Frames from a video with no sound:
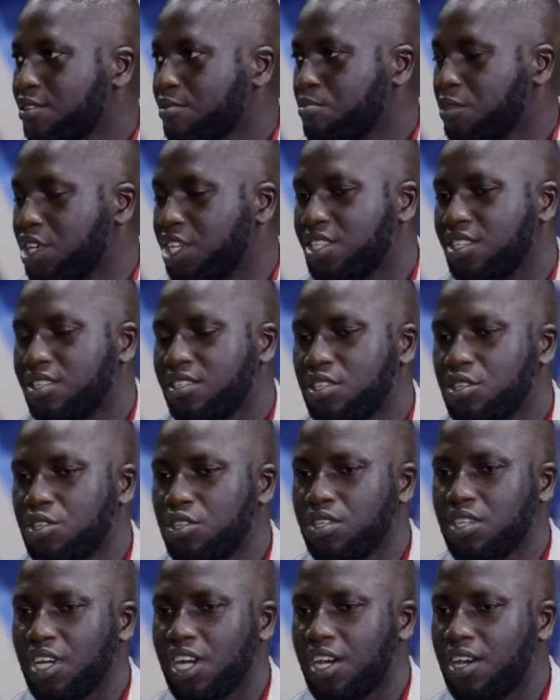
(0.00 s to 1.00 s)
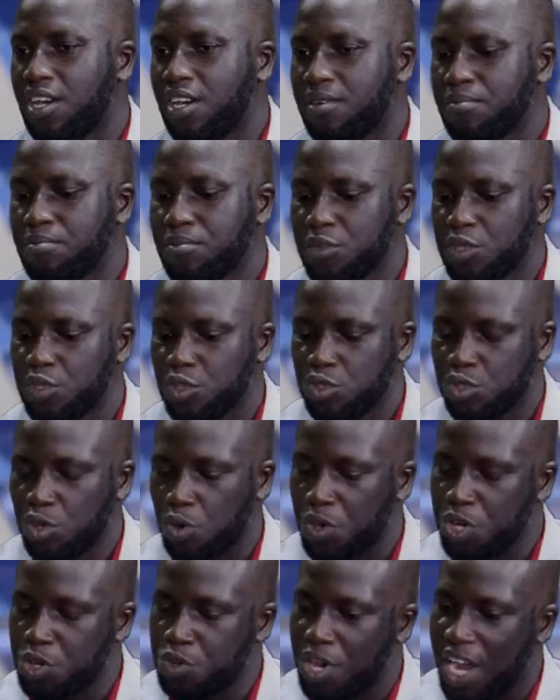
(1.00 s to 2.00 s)
But so
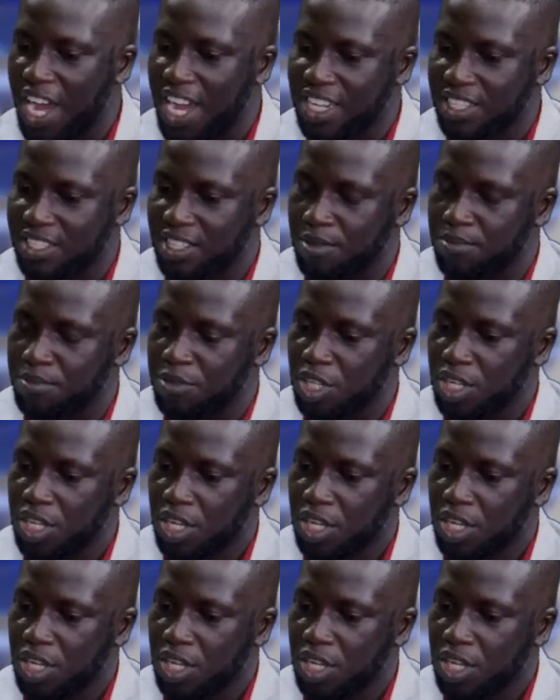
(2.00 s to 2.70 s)
when you ask them,